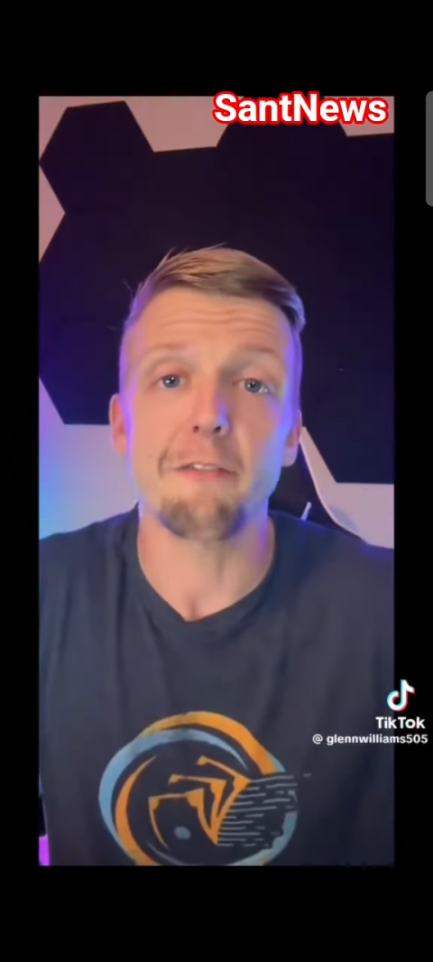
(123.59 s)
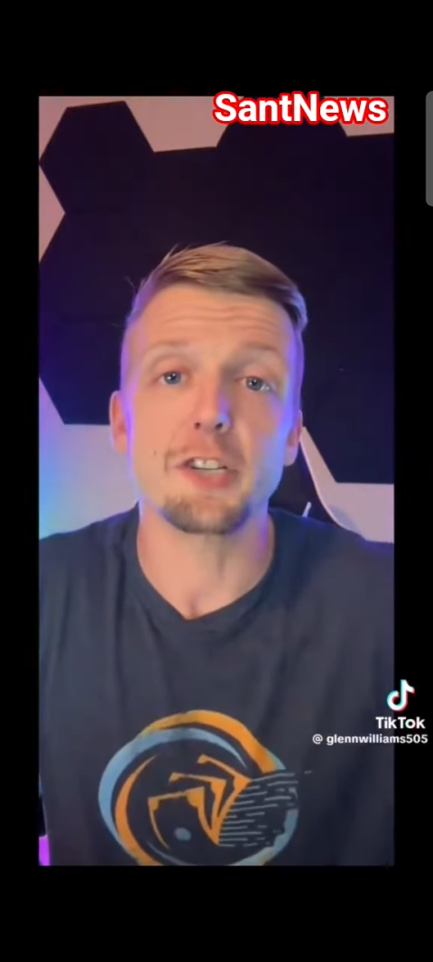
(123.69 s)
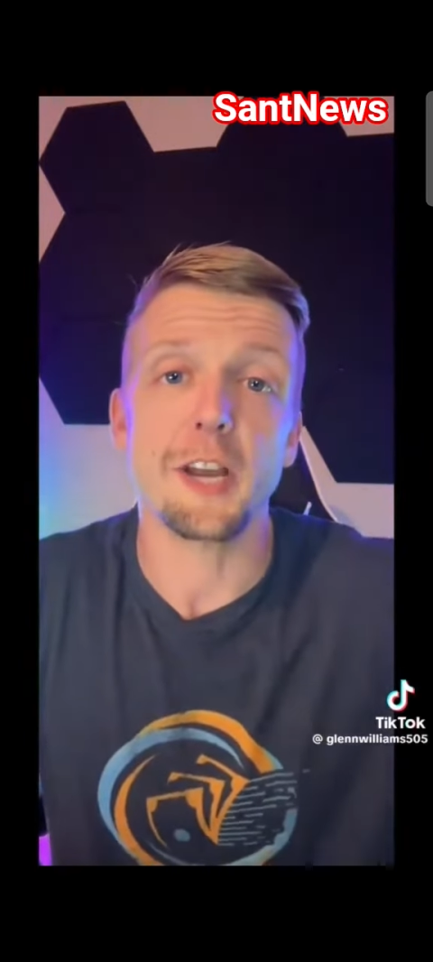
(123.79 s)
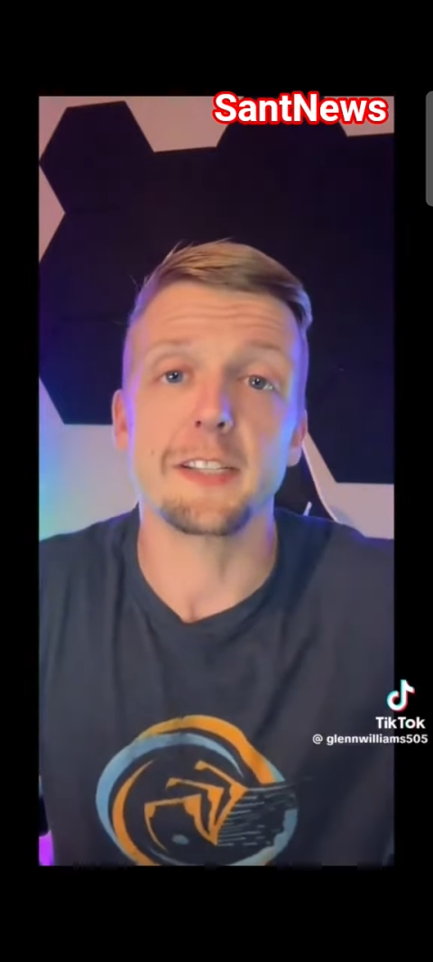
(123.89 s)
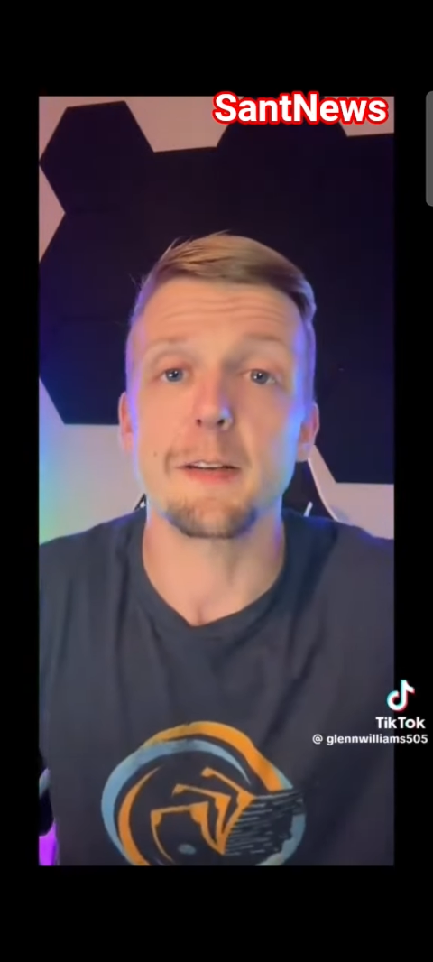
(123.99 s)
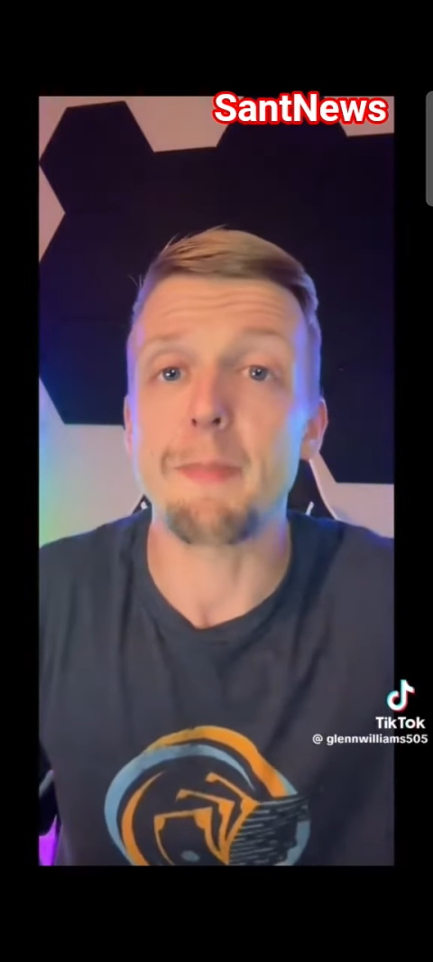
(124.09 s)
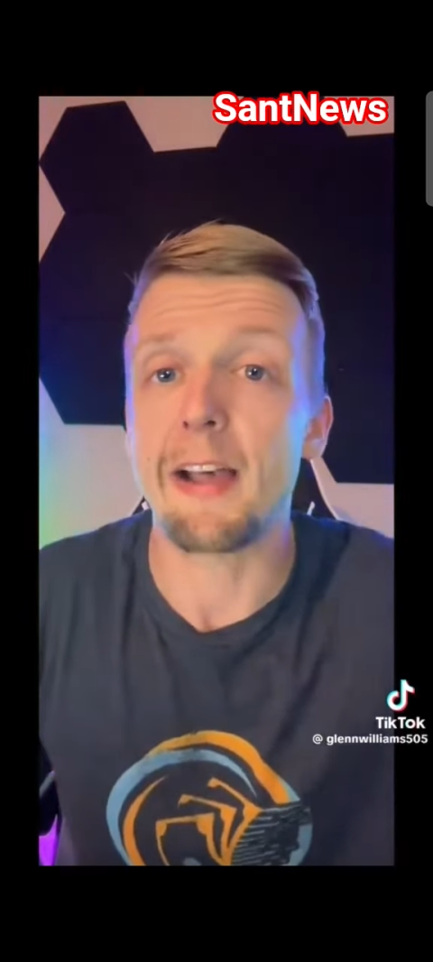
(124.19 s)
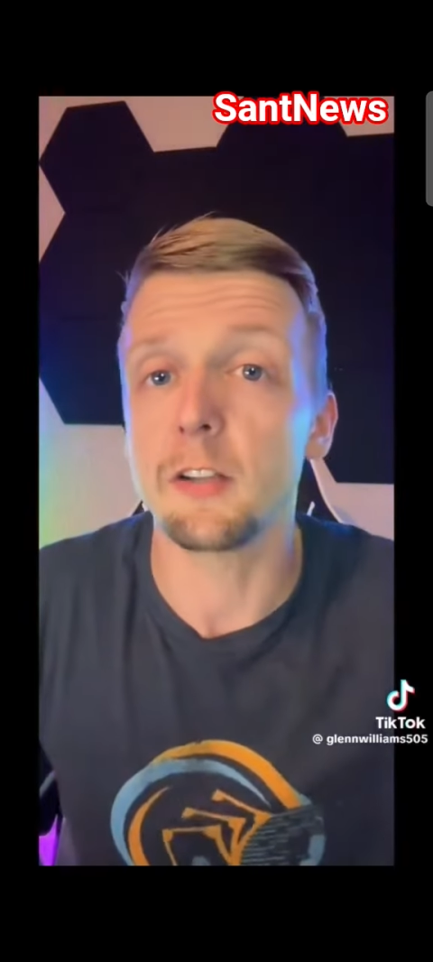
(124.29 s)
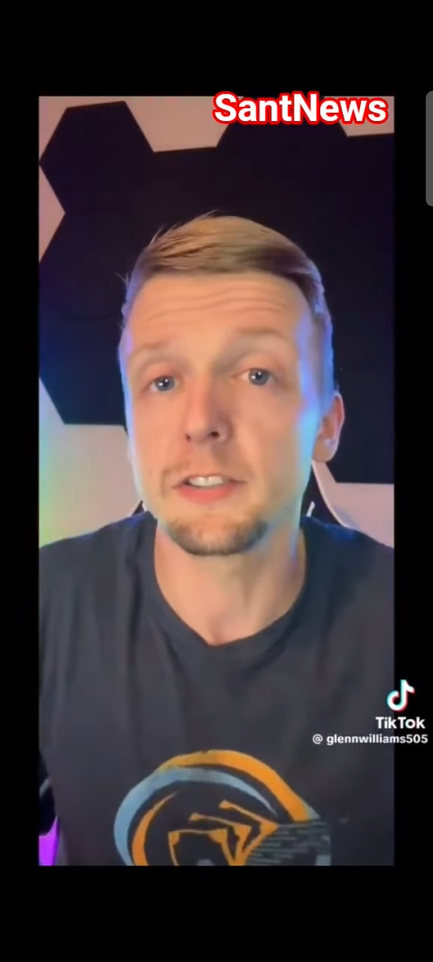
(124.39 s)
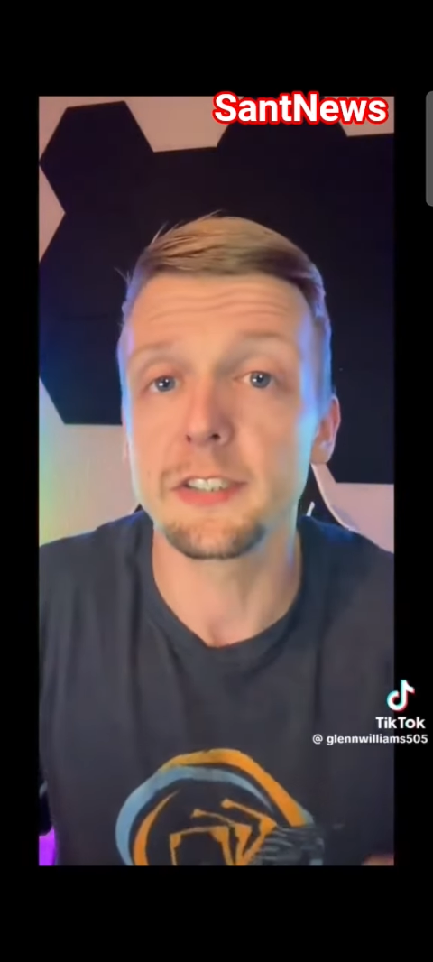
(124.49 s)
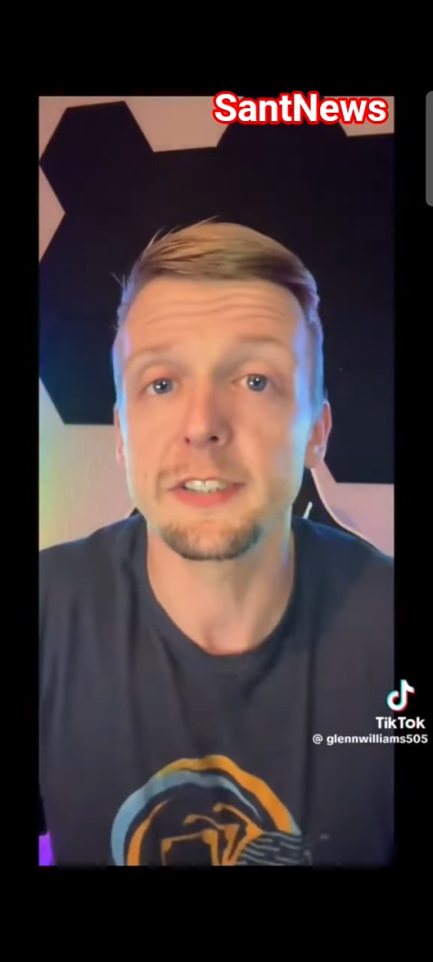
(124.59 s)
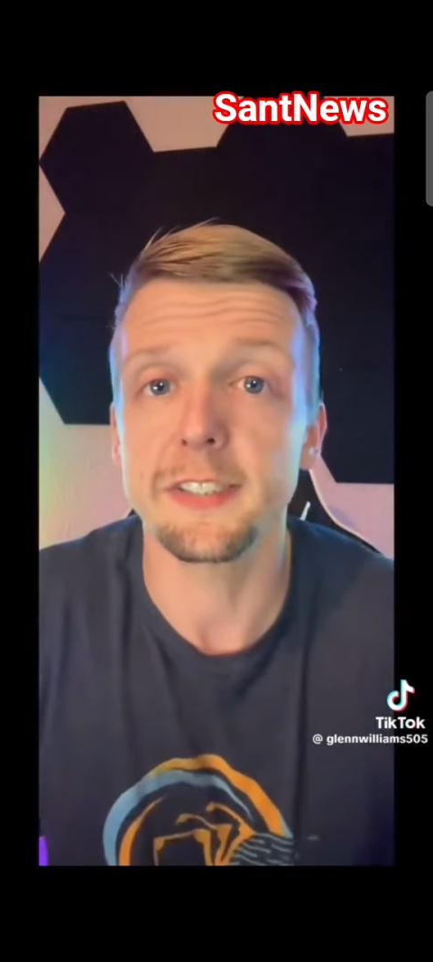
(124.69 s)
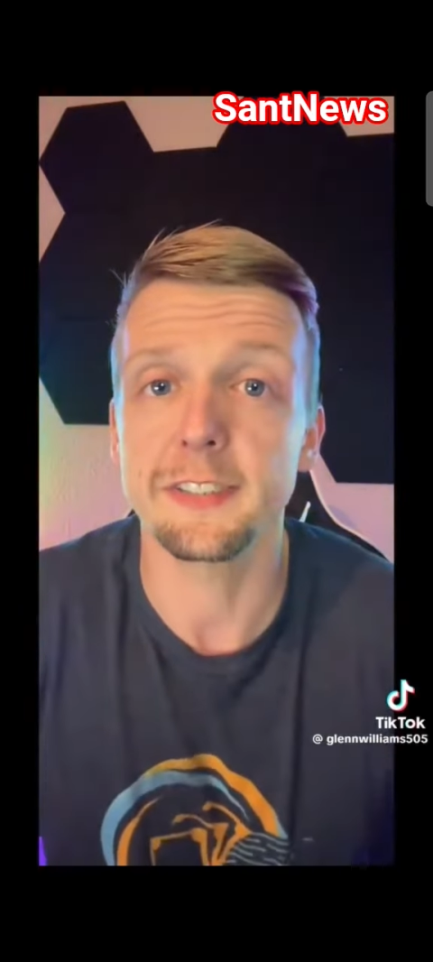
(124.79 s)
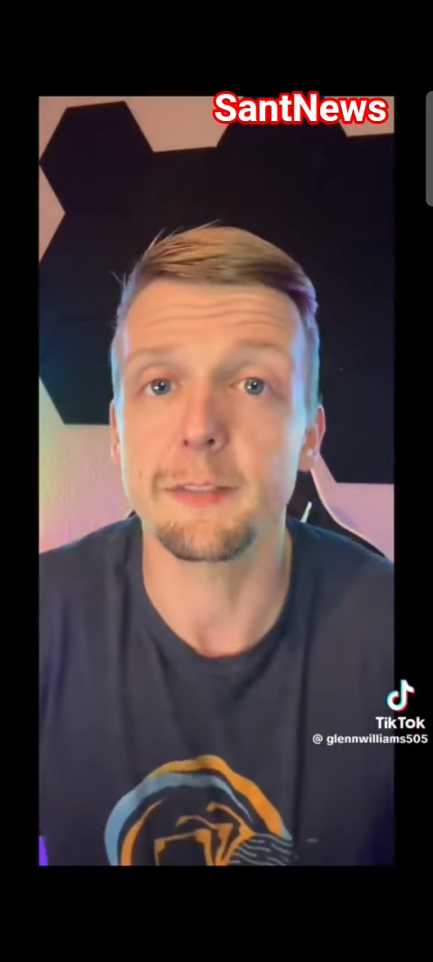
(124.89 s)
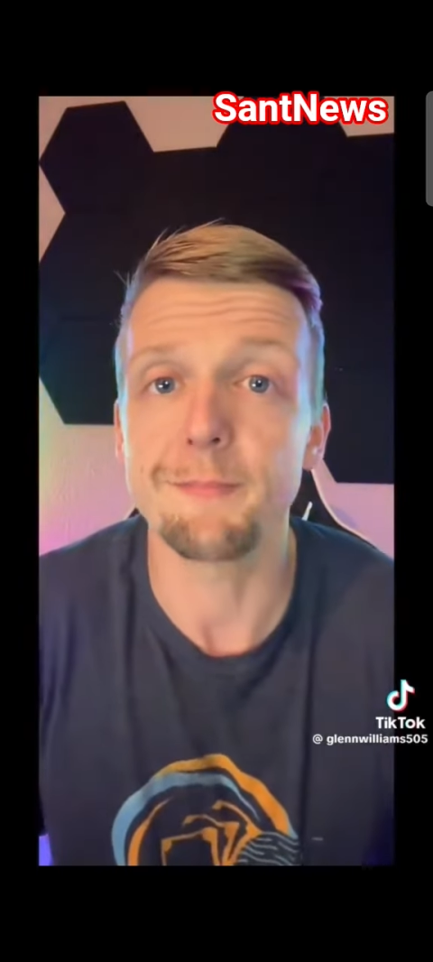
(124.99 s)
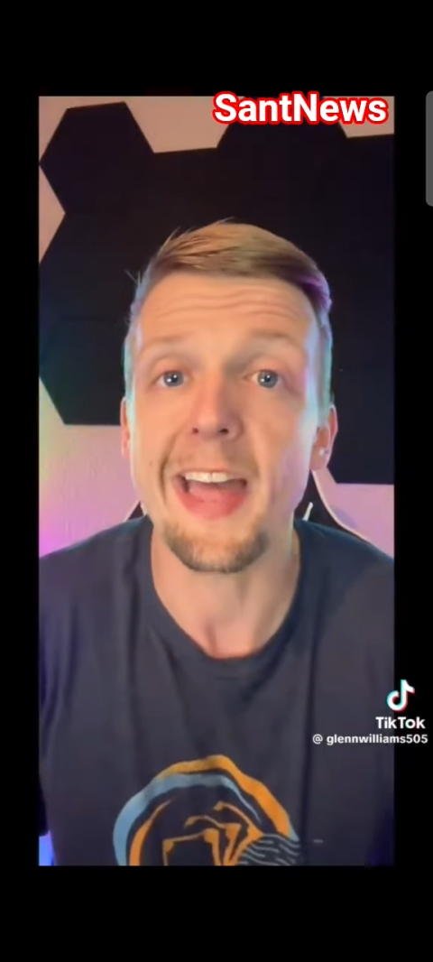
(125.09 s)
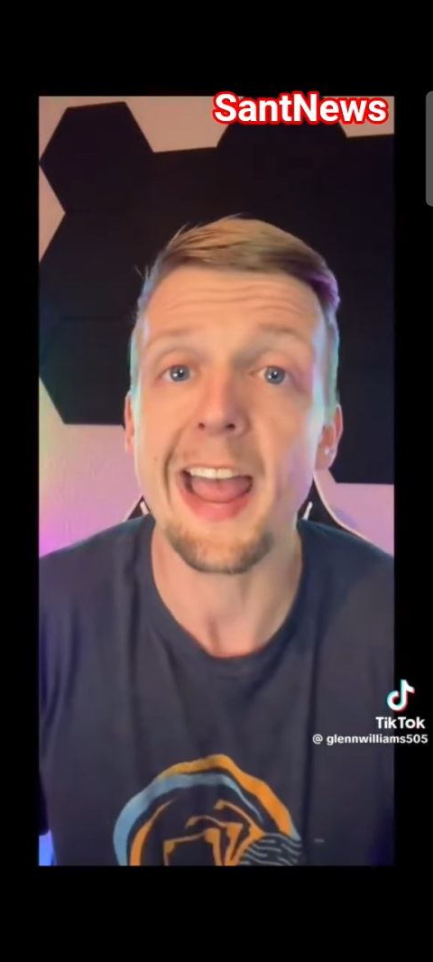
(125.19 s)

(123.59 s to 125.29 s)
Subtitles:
a checks and balances system that